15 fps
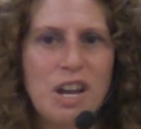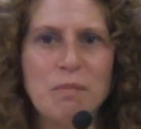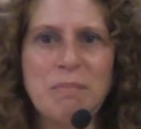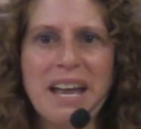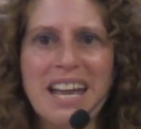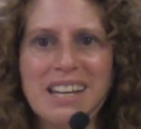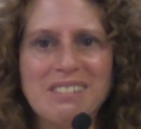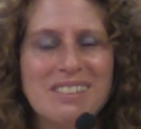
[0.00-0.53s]
a
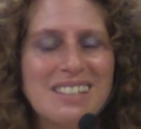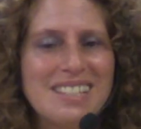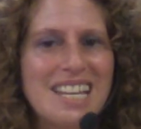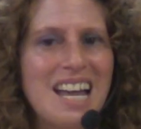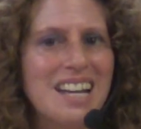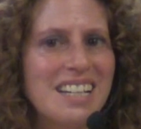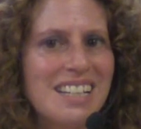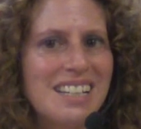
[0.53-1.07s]
pan of
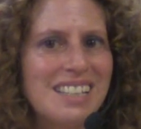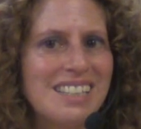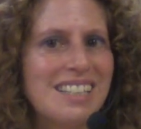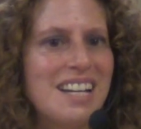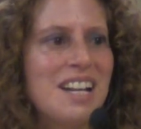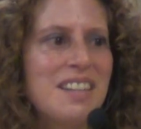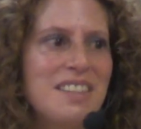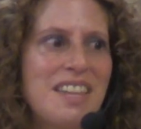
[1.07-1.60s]
lasagna
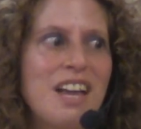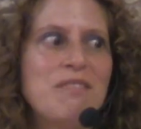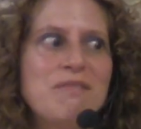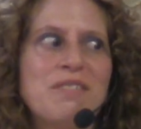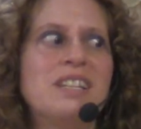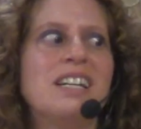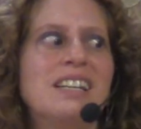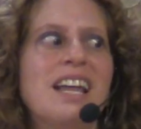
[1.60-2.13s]
that
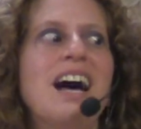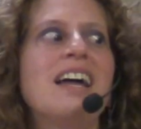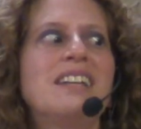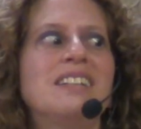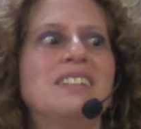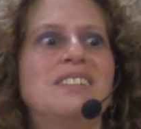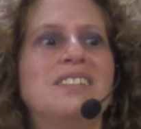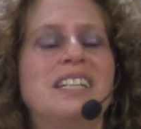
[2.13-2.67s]
fed a lot
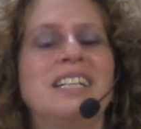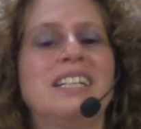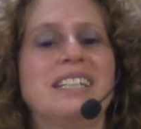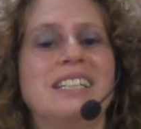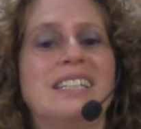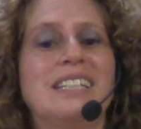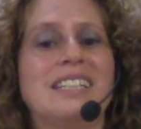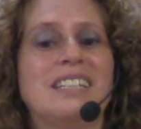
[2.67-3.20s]
of little
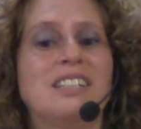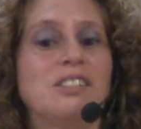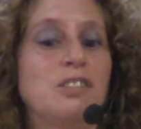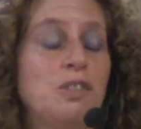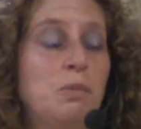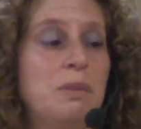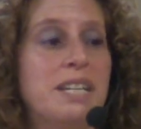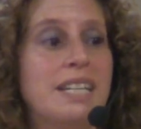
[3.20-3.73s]
kids
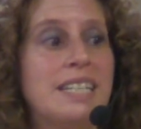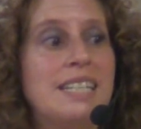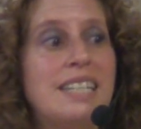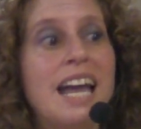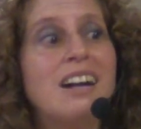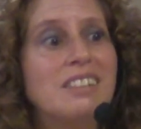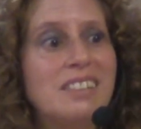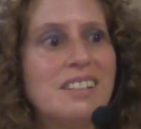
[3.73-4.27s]
because we had
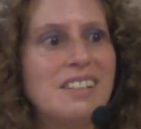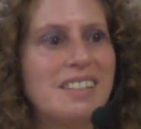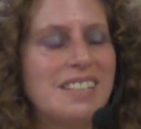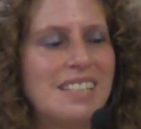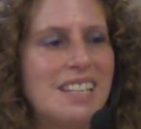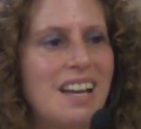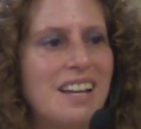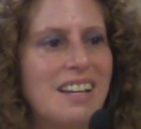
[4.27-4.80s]
salad on
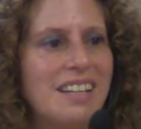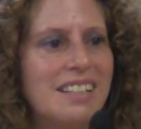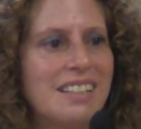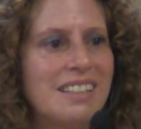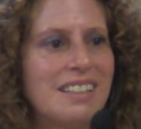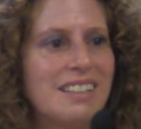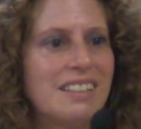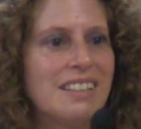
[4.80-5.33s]
the
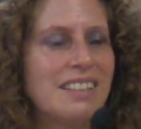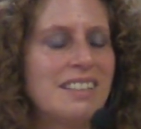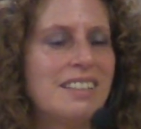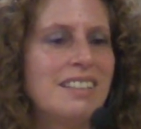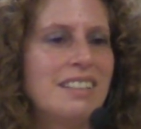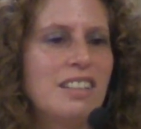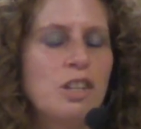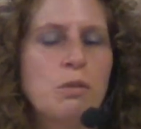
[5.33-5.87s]
side.
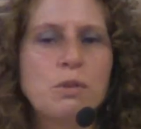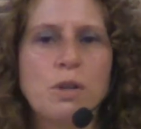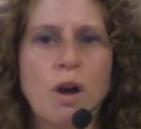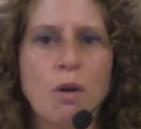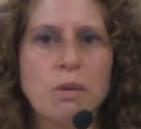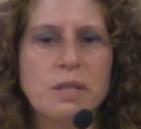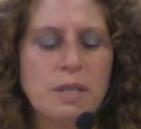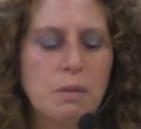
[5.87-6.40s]
There was
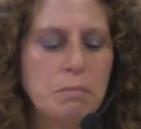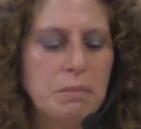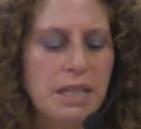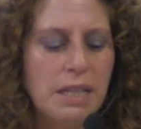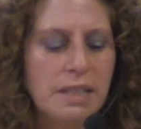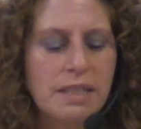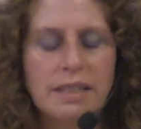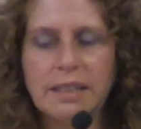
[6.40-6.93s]
always a
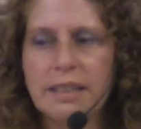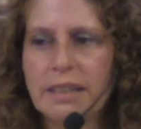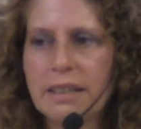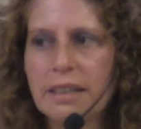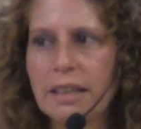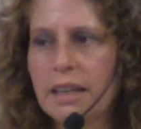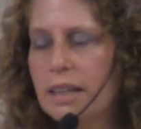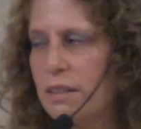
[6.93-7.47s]
meat
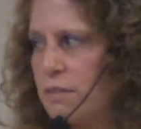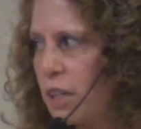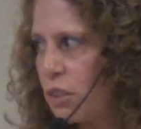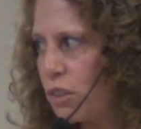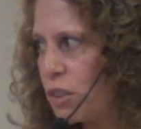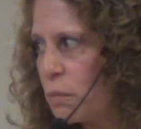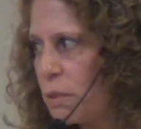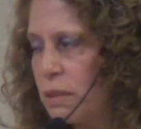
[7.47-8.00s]
and a
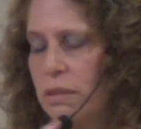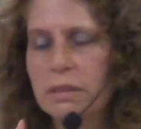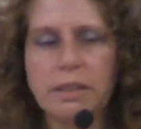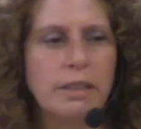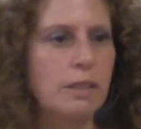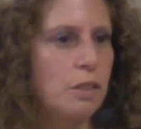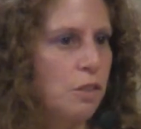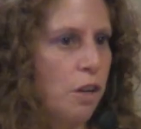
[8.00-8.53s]
vegetable
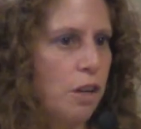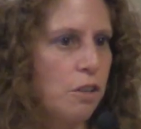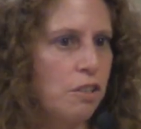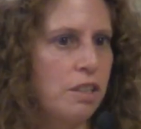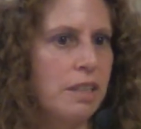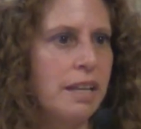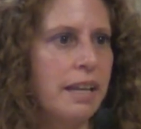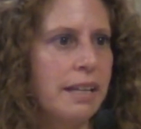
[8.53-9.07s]
and a
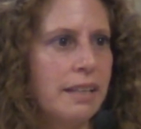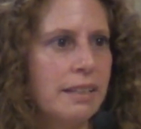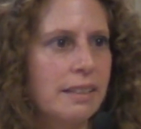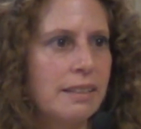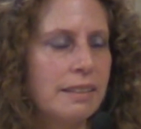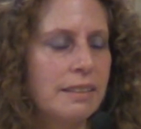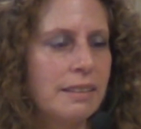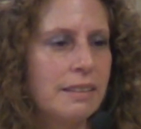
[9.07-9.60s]
starch at
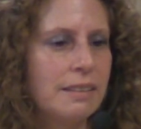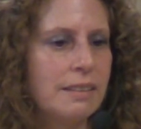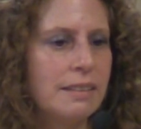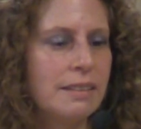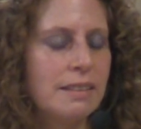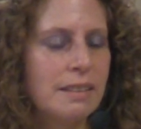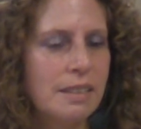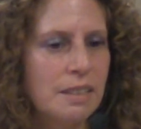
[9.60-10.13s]
night,
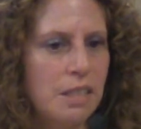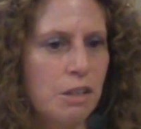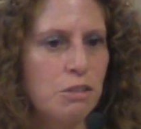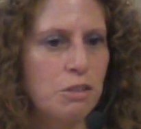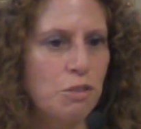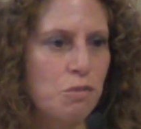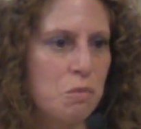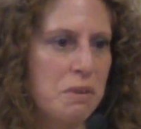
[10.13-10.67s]

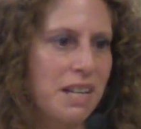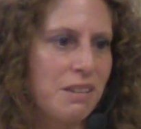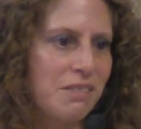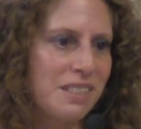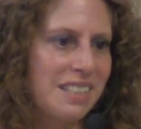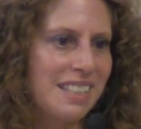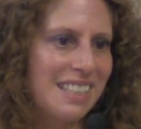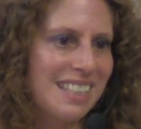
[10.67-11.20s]
cereal for
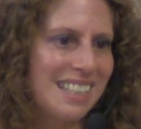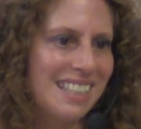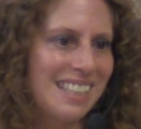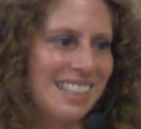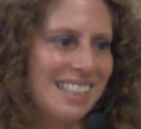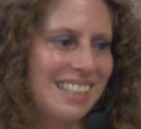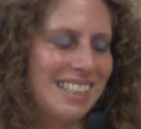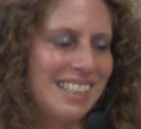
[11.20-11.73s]
breakfast,
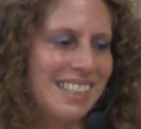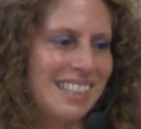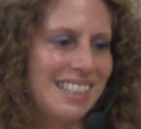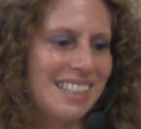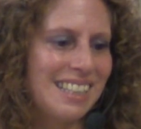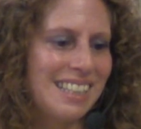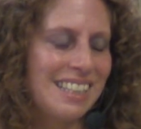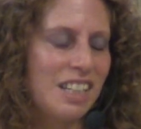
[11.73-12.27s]

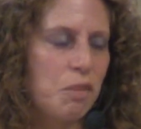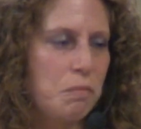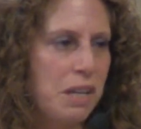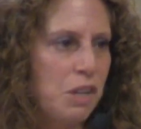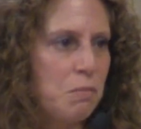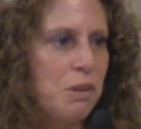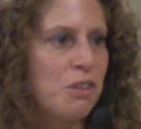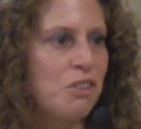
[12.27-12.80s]

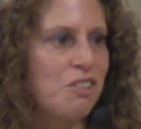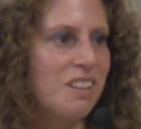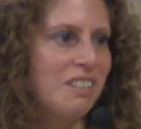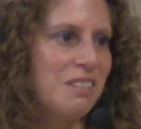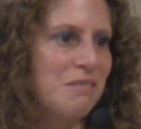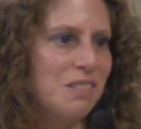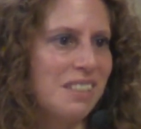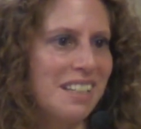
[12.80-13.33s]
peanut butter and
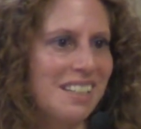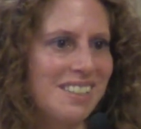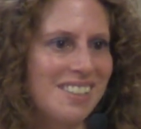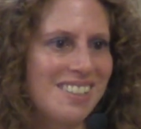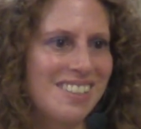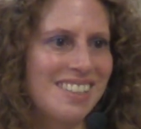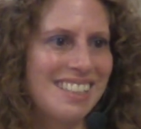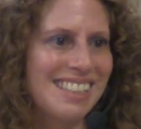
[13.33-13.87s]
jelly for
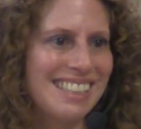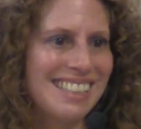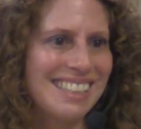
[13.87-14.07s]
lunch.